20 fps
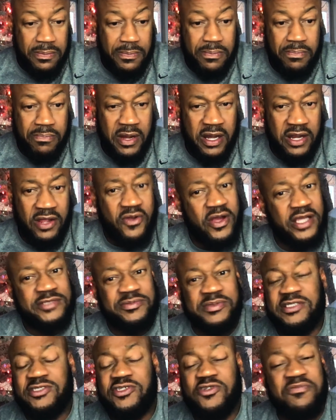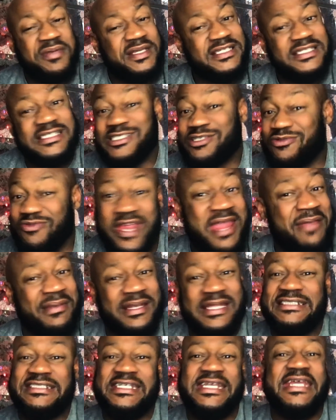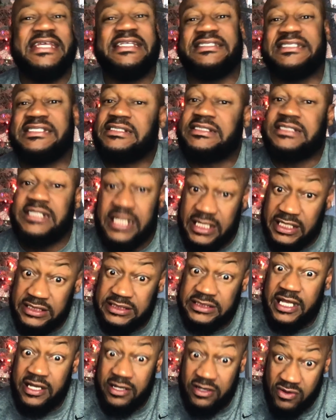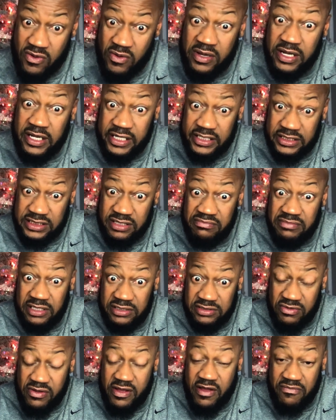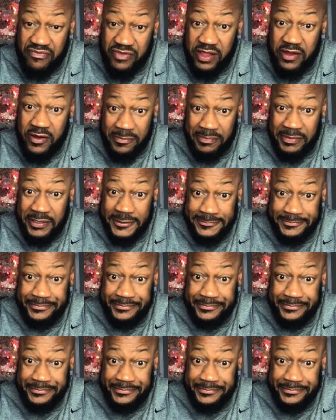But of course, we're too busy screaming to Jesus instead of going to get some mental health therapy.